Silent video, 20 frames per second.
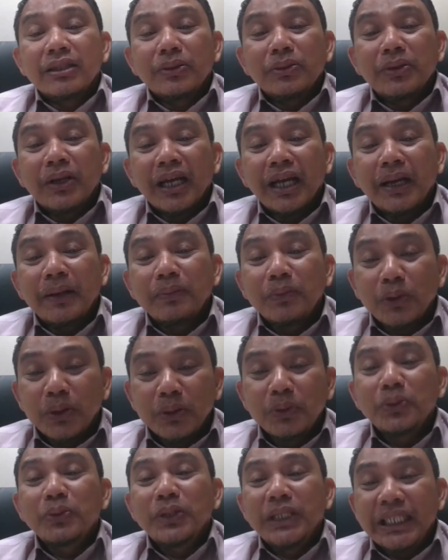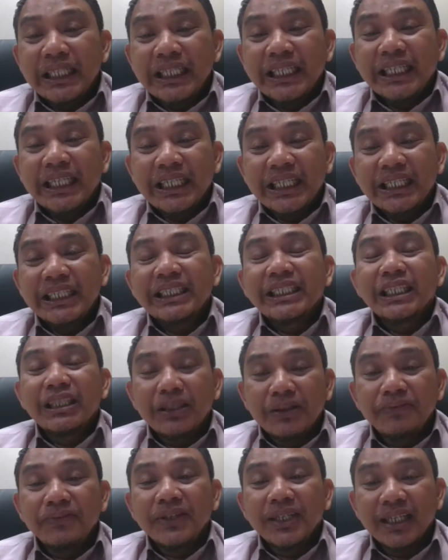have 2 degree
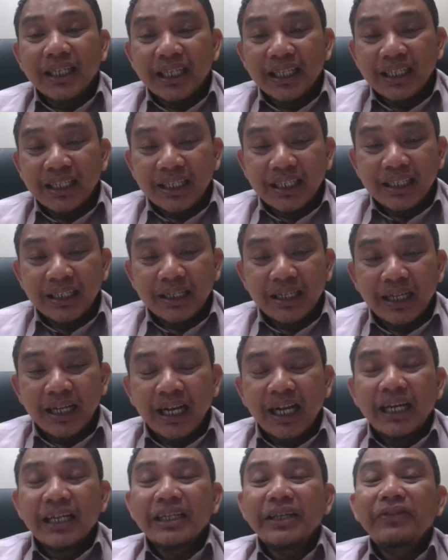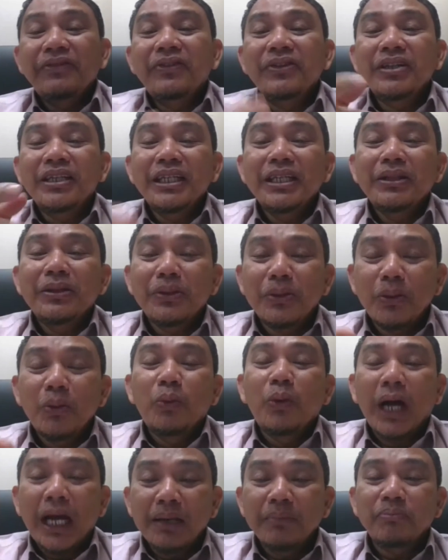certificate referring to
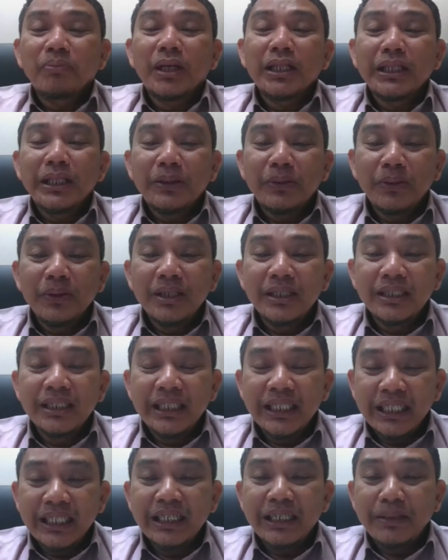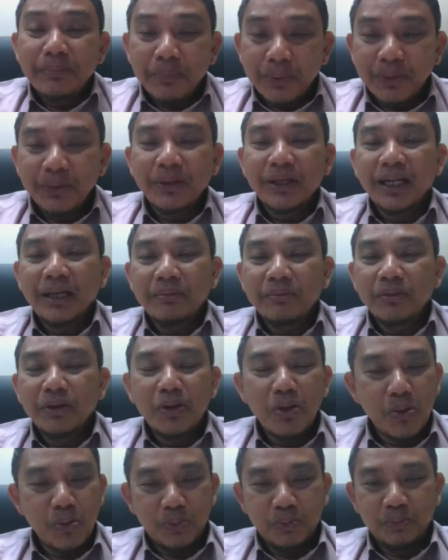one particular degree program.
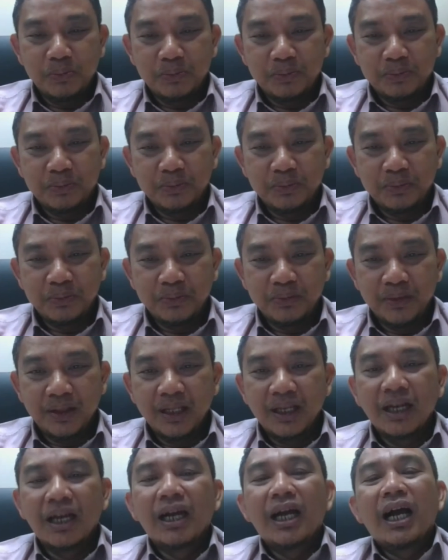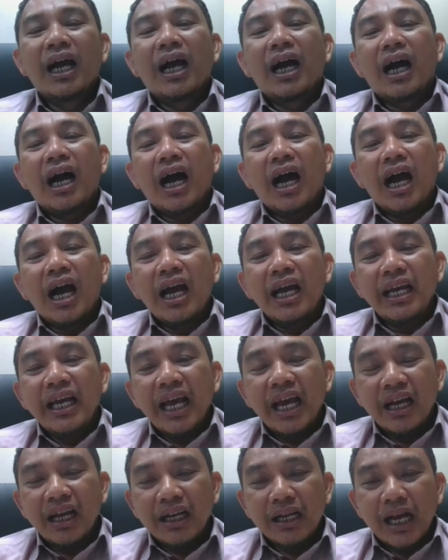No, I
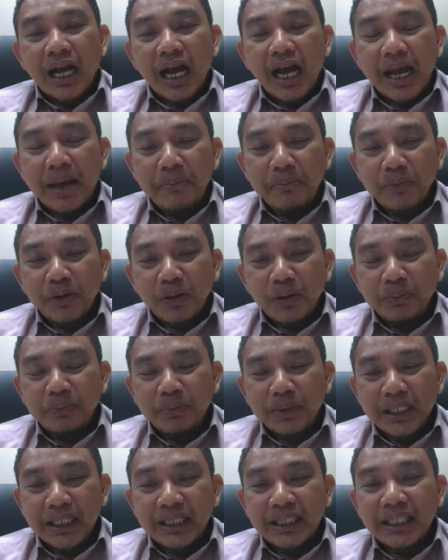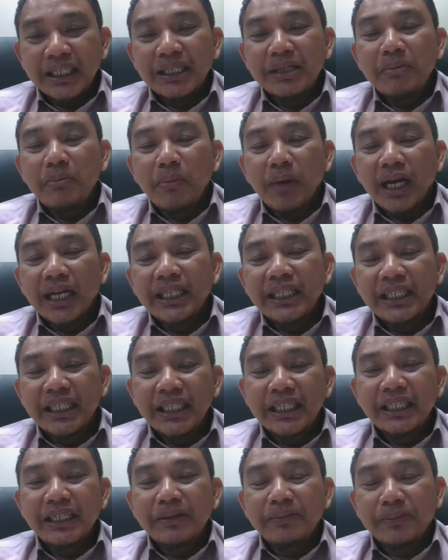am completing my
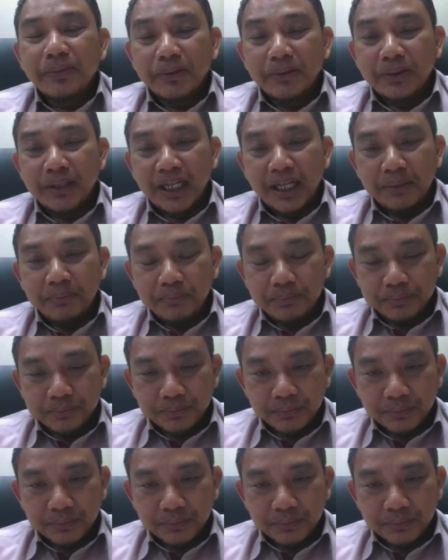degree program